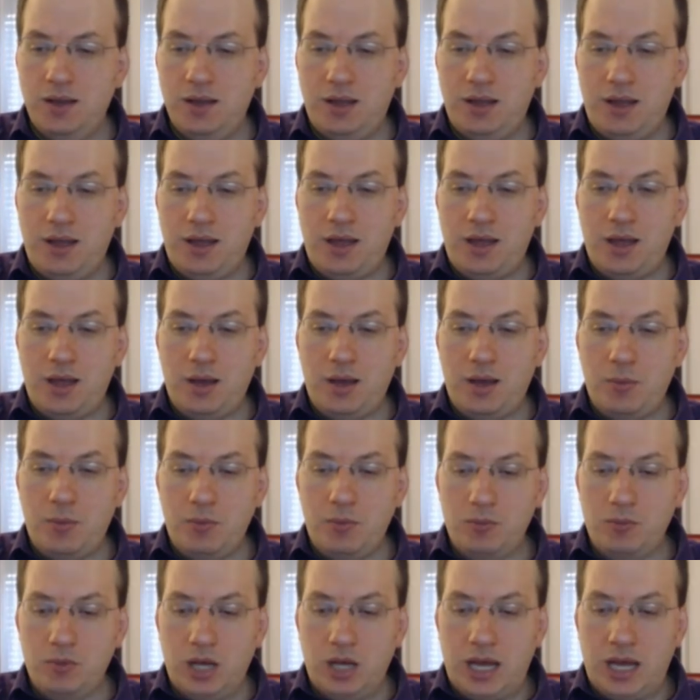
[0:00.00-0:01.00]

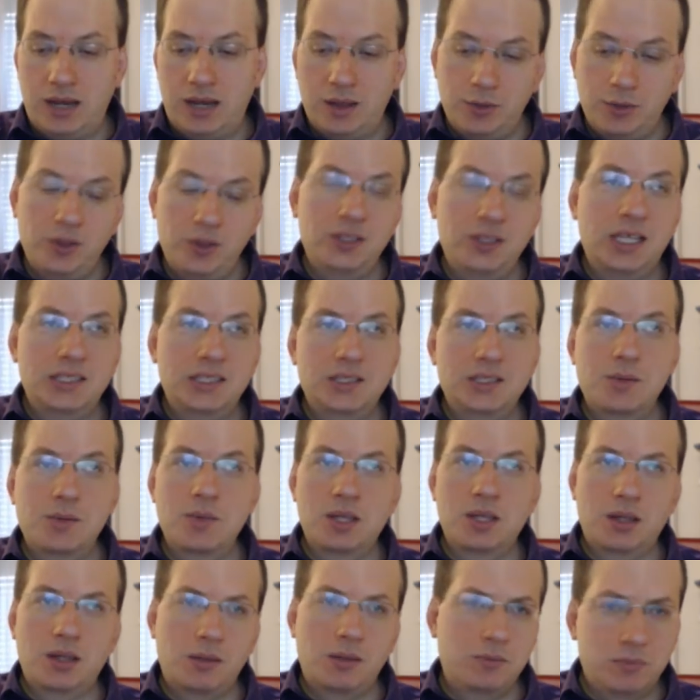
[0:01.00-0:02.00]
And I think that's
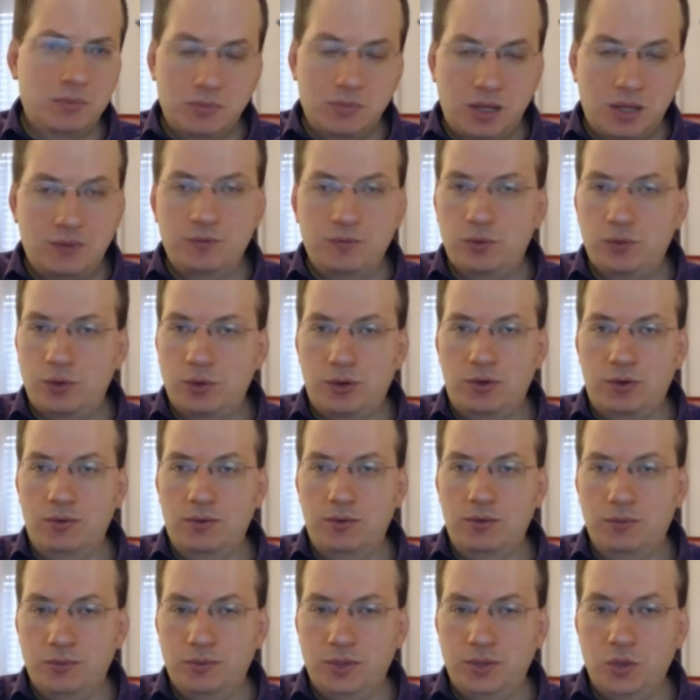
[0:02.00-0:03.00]
something that for
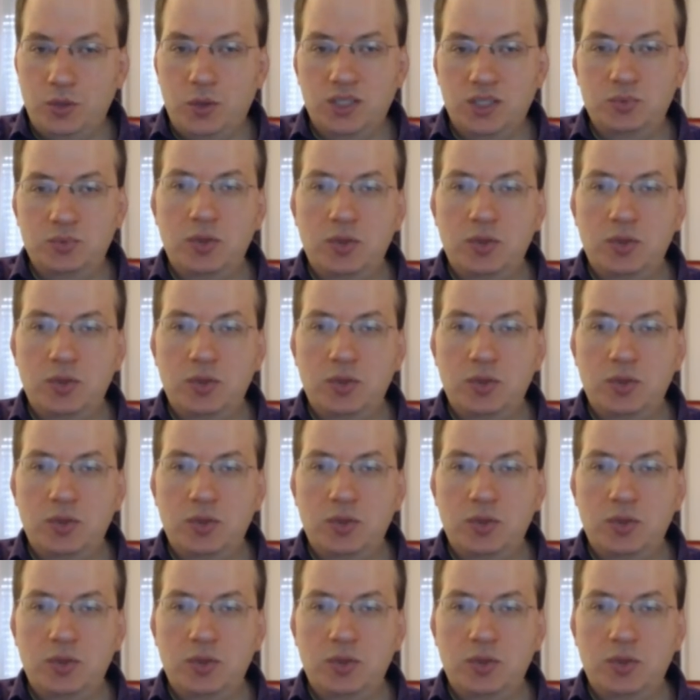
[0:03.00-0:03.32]
U.S.